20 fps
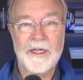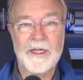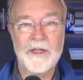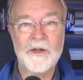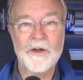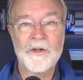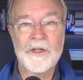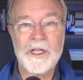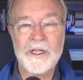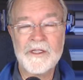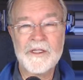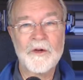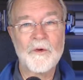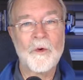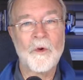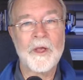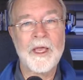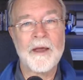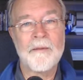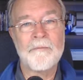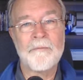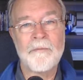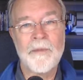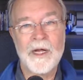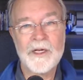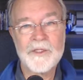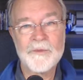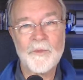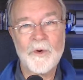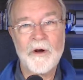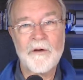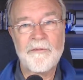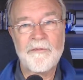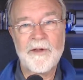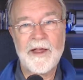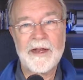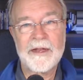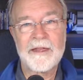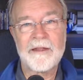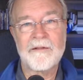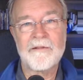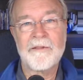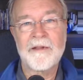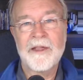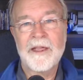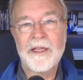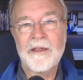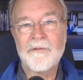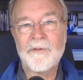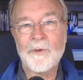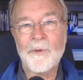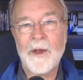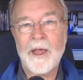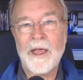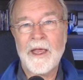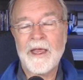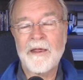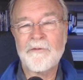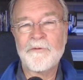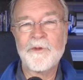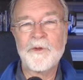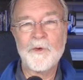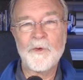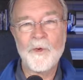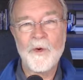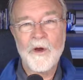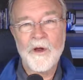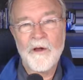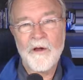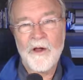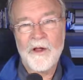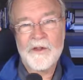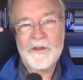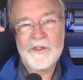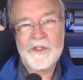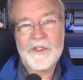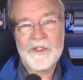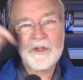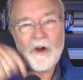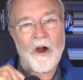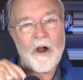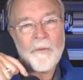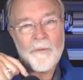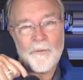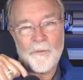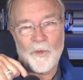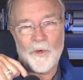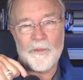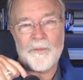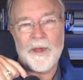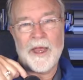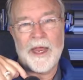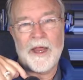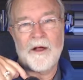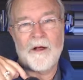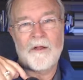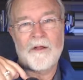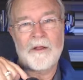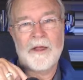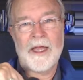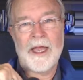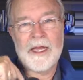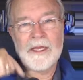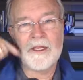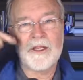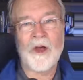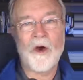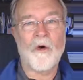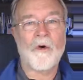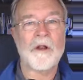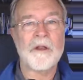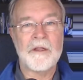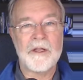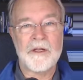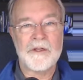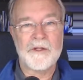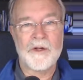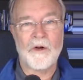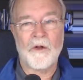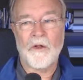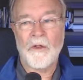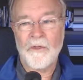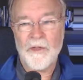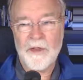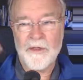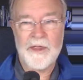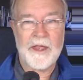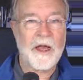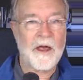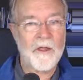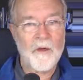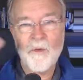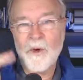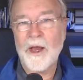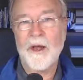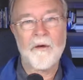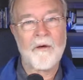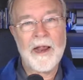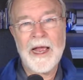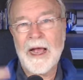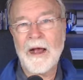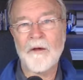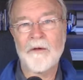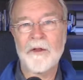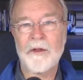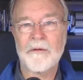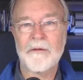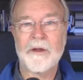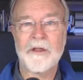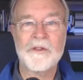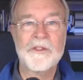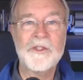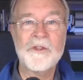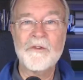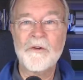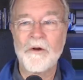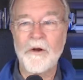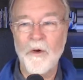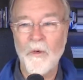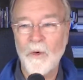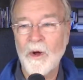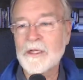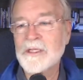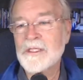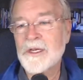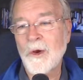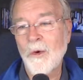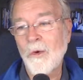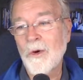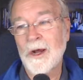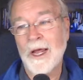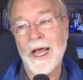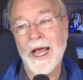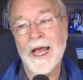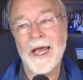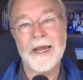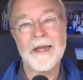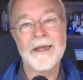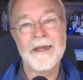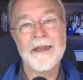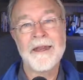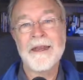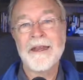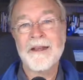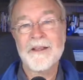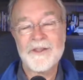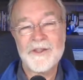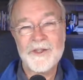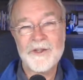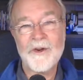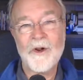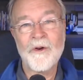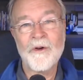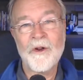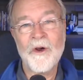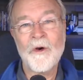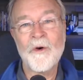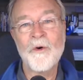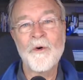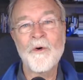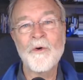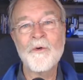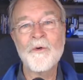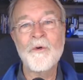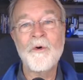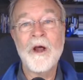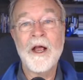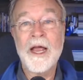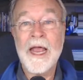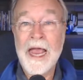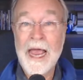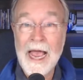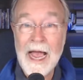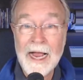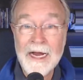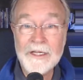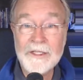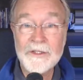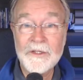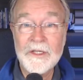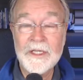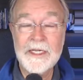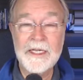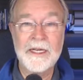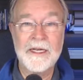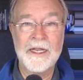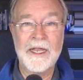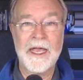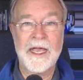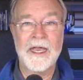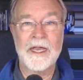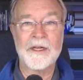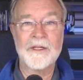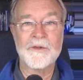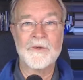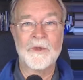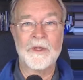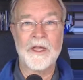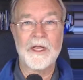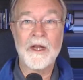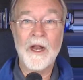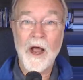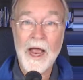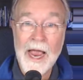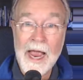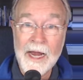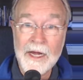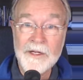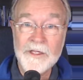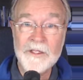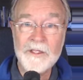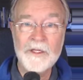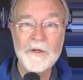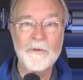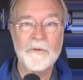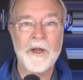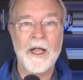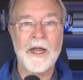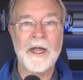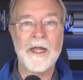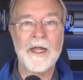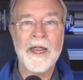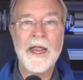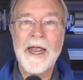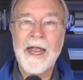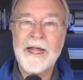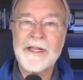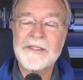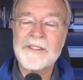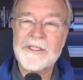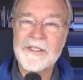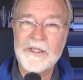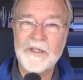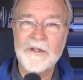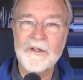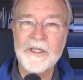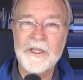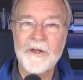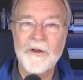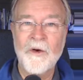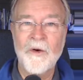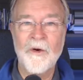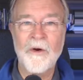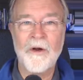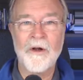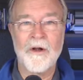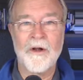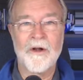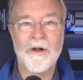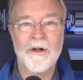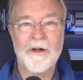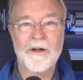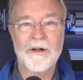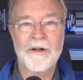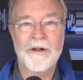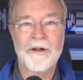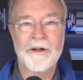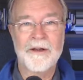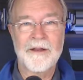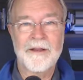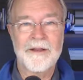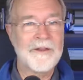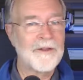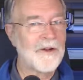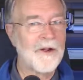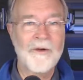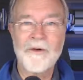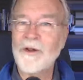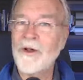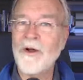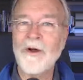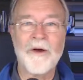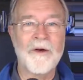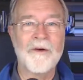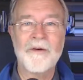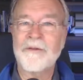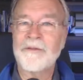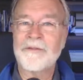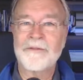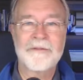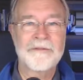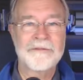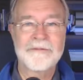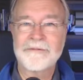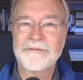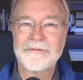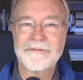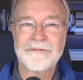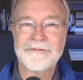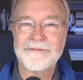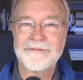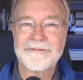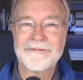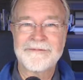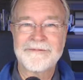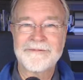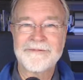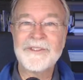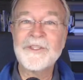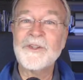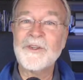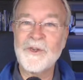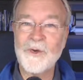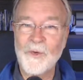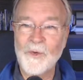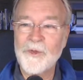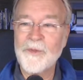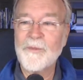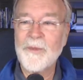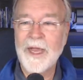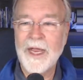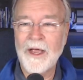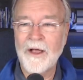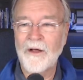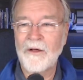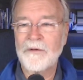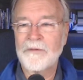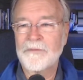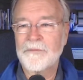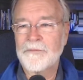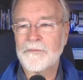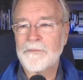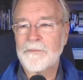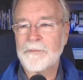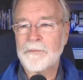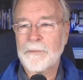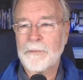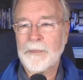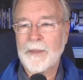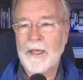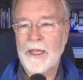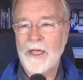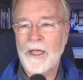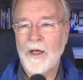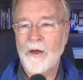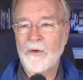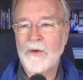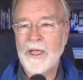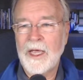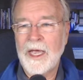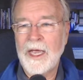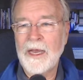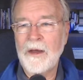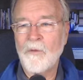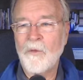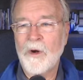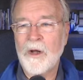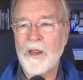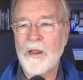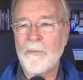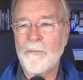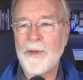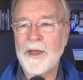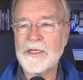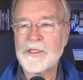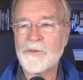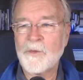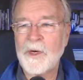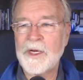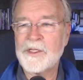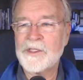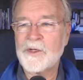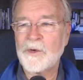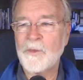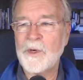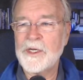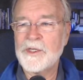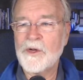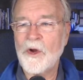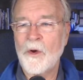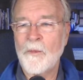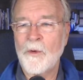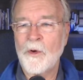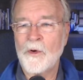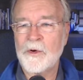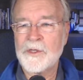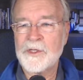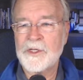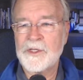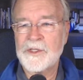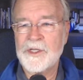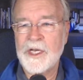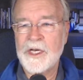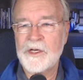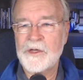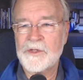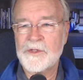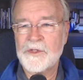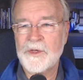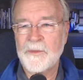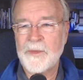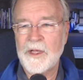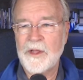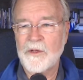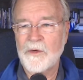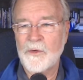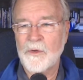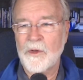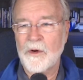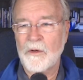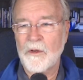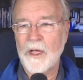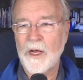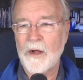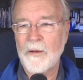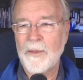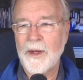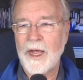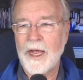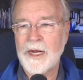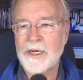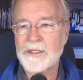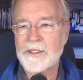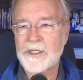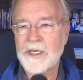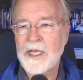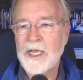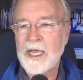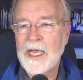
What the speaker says: Your digital will get much more effective if you start with mail and go to digital than the other way around, because you don't know what's going on, because you don't know who actually engaged with it, actually read it, and still didn't order. You don't know. You do with mail. Okay, one of the best ways to reach homeowners continues to be through their letterbox.